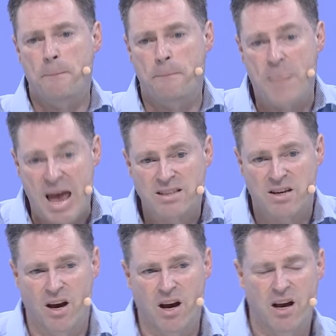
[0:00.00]

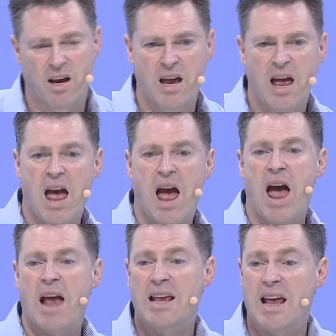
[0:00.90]
better,
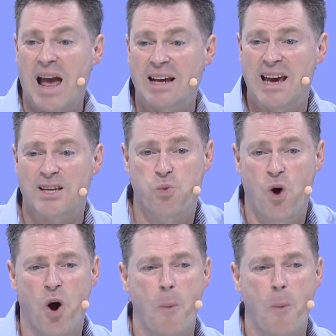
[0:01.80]
and guess what?